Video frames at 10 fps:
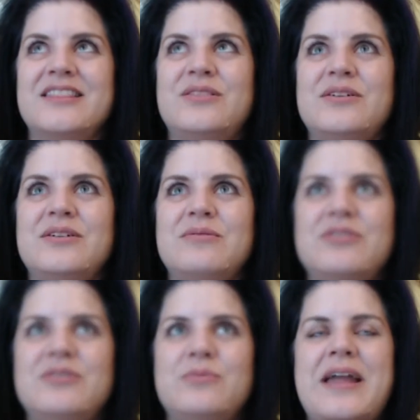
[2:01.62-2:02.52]
the
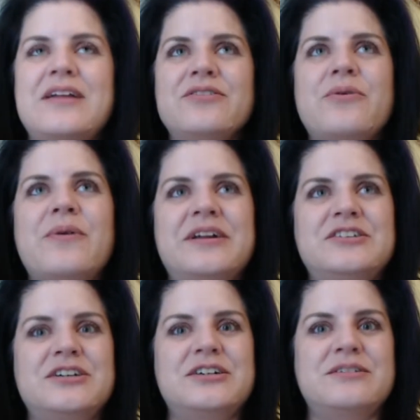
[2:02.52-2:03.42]
way you're going
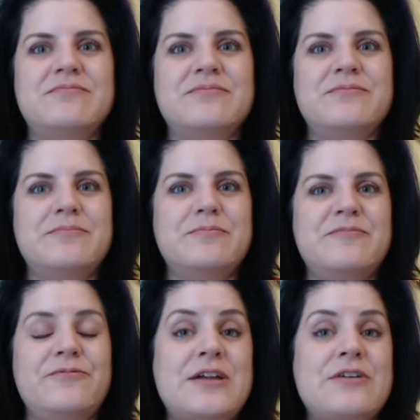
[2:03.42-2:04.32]
to
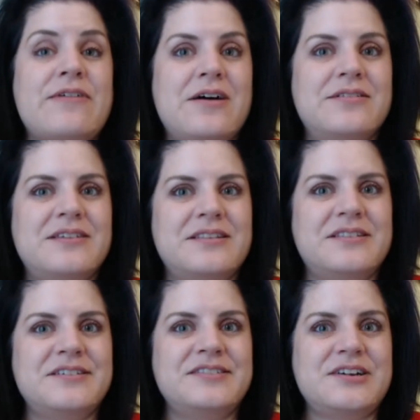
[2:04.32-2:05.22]
figure out that
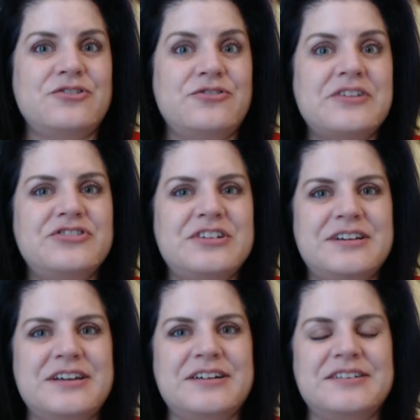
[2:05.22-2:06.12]
this aggression
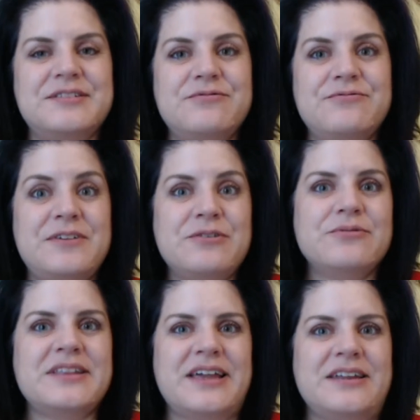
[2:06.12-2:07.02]
is fear
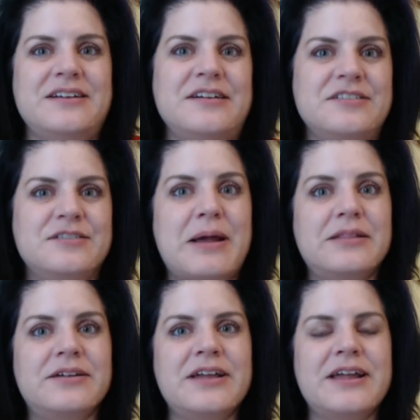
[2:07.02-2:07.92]
related is by
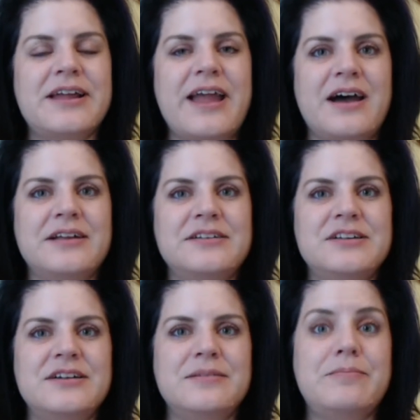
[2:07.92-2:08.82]
looking at
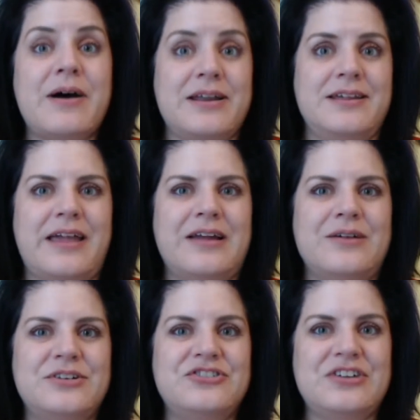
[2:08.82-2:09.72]
body
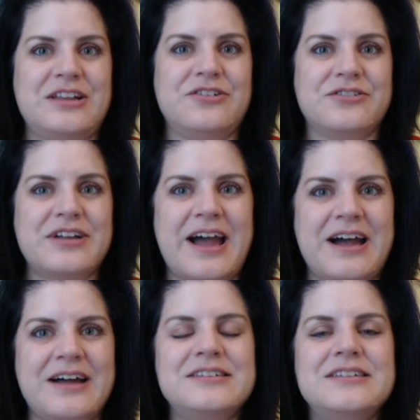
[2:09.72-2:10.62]
language in your
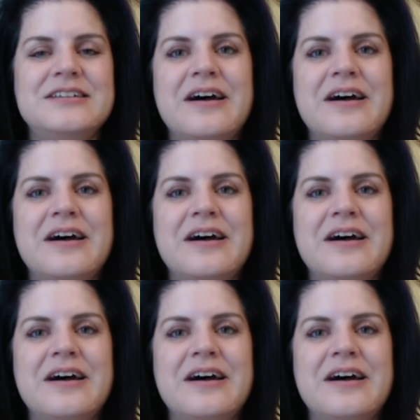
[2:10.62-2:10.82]
cat.